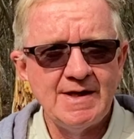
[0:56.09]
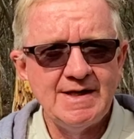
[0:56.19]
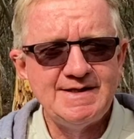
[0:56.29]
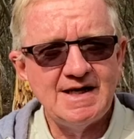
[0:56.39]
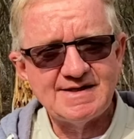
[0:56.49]

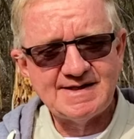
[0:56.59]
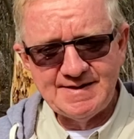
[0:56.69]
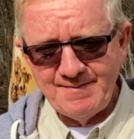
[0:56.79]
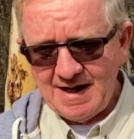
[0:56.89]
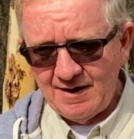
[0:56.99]
It tells us
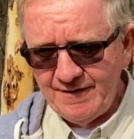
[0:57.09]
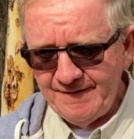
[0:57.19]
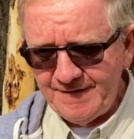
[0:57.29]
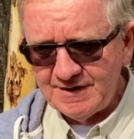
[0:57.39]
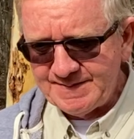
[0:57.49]
about the
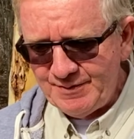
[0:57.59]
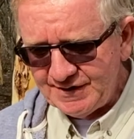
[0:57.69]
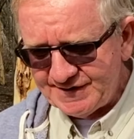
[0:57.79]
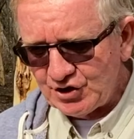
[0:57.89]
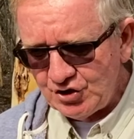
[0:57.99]
first
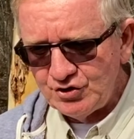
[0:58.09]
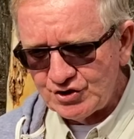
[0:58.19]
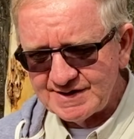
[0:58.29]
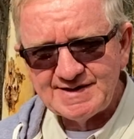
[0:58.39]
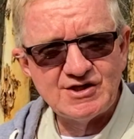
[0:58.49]
persecutions